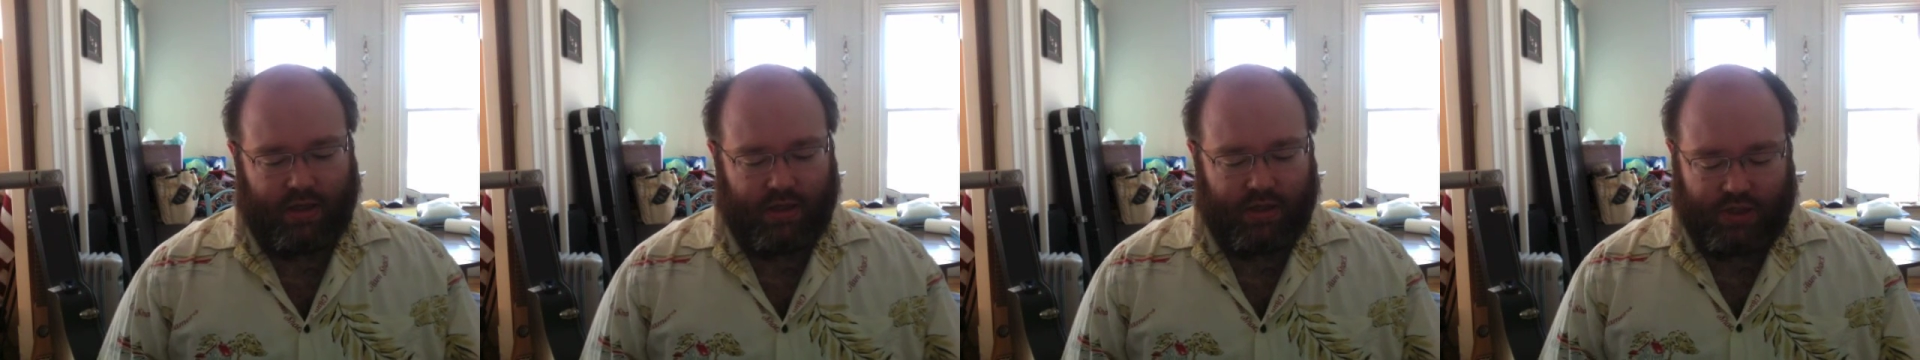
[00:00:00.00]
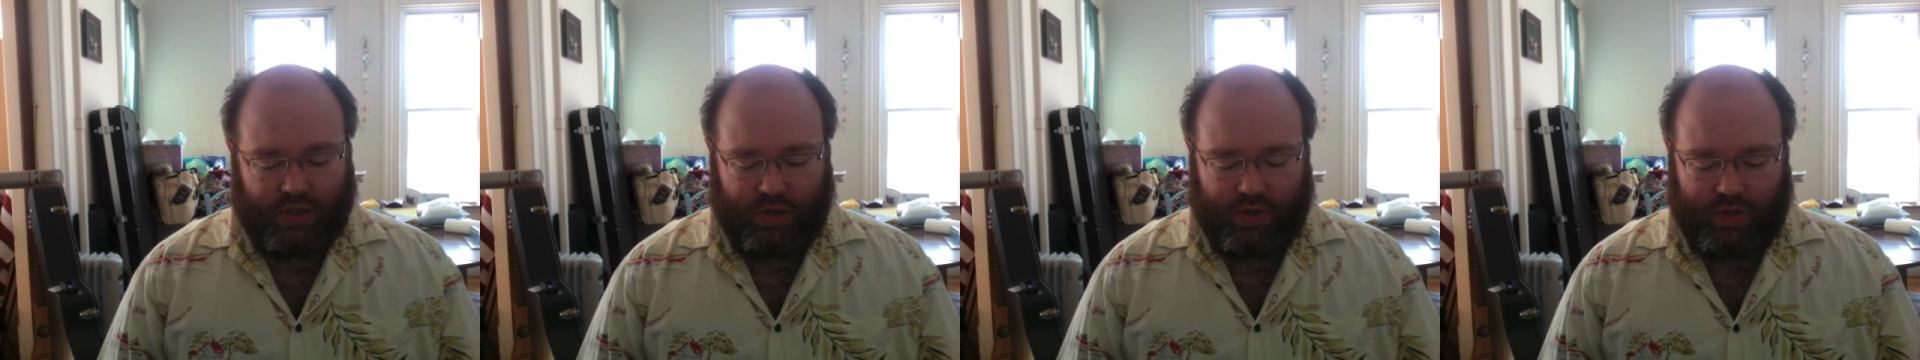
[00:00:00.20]

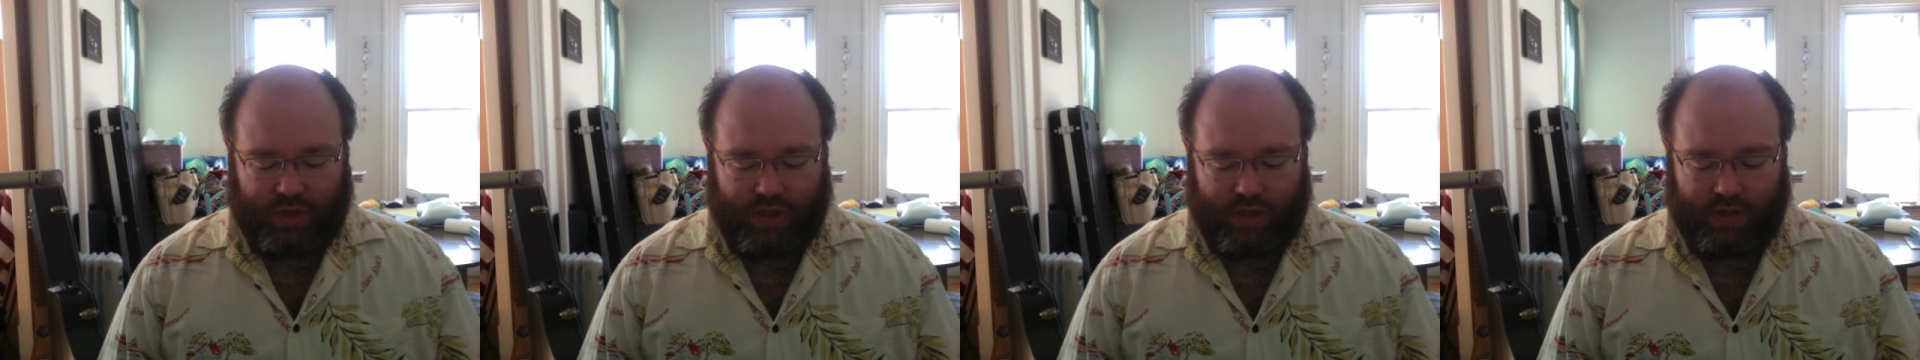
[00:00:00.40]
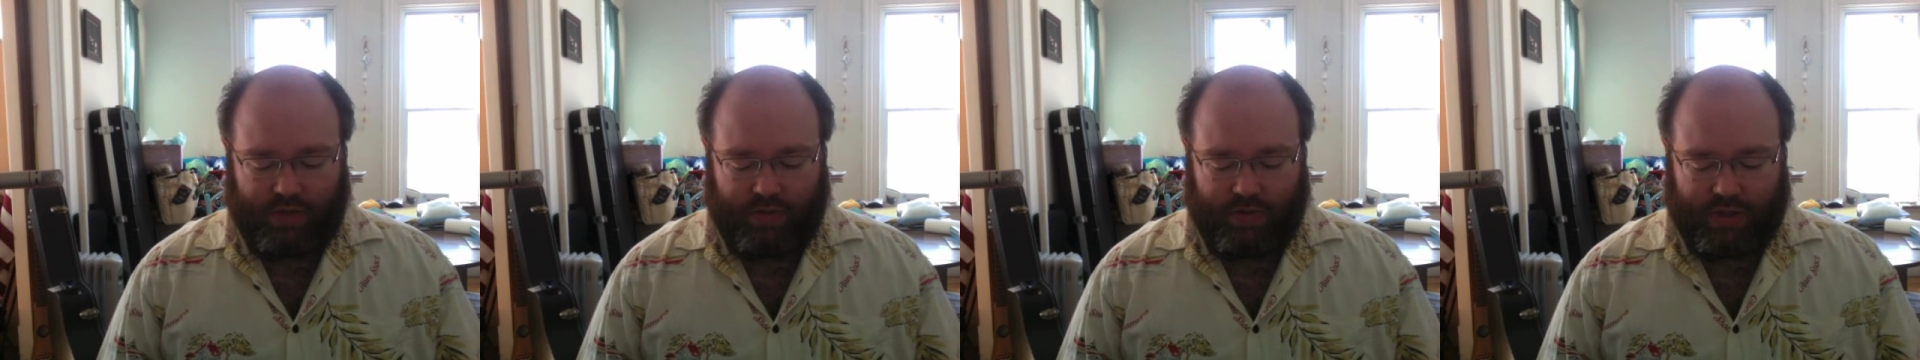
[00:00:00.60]

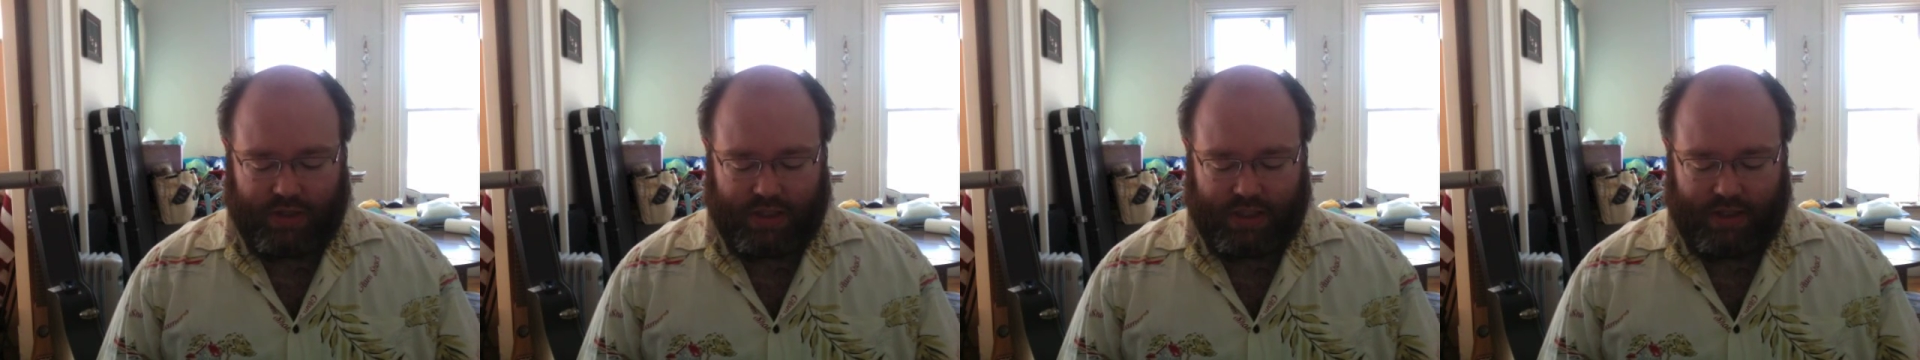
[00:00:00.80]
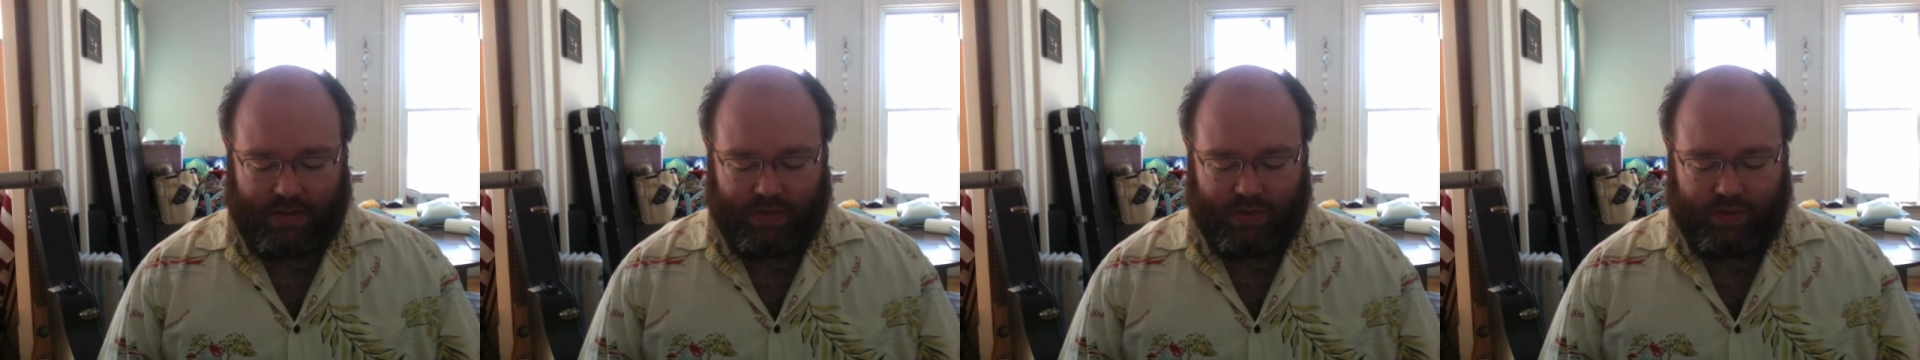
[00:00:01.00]
soda, which
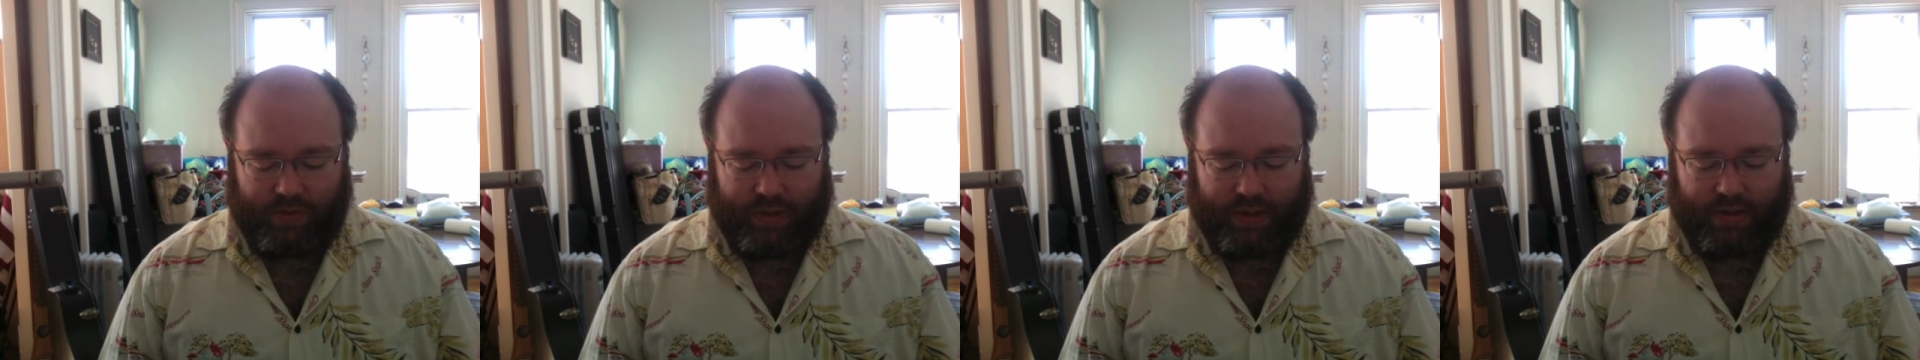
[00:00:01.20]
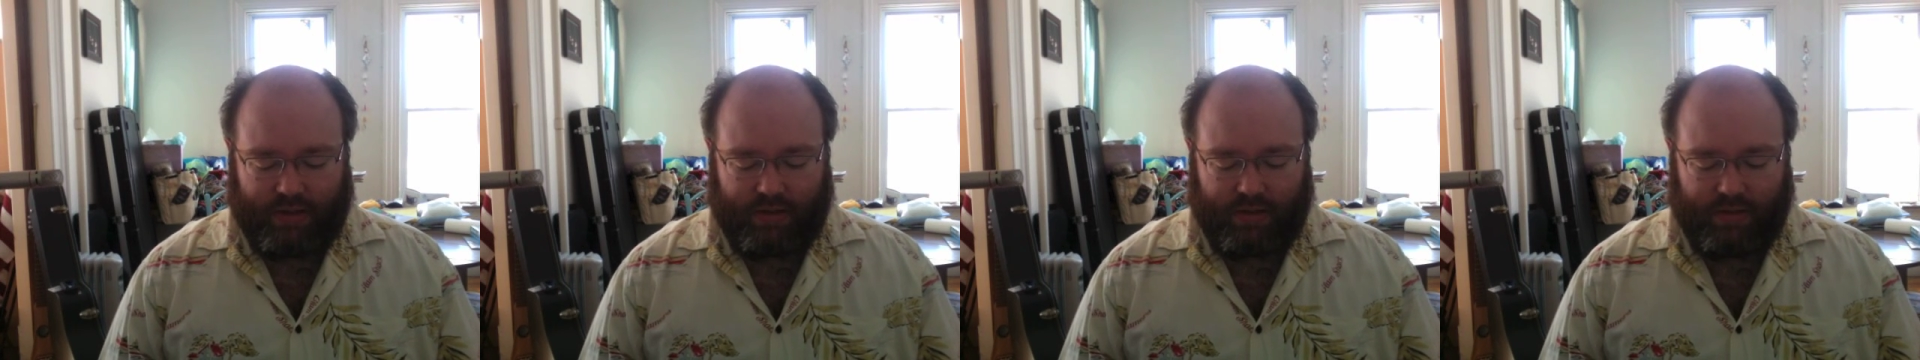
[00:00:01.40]
seems
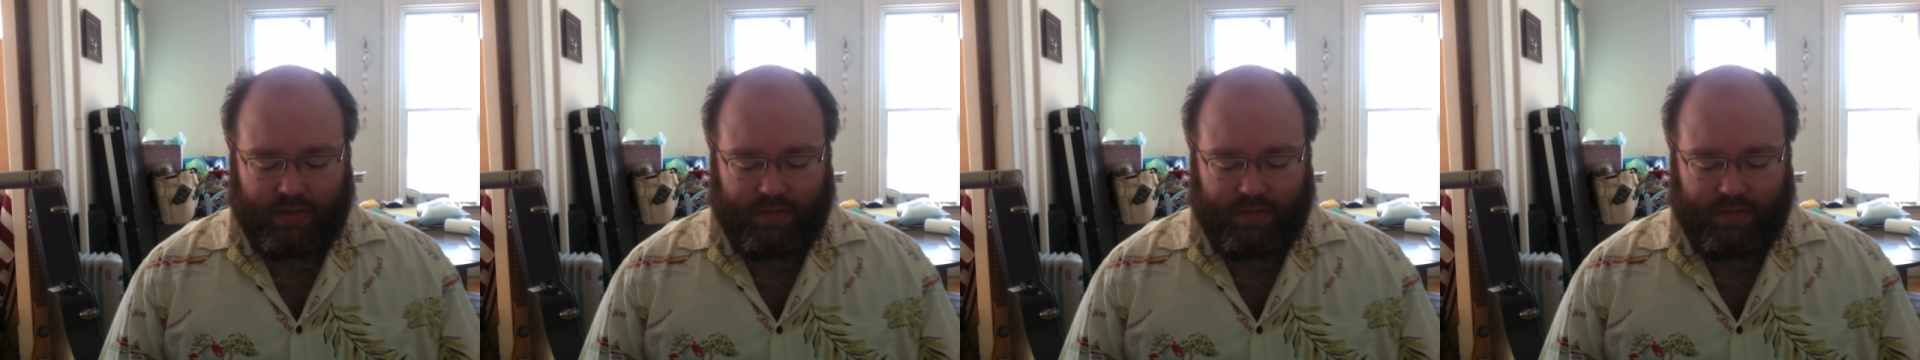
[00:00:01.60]
weird.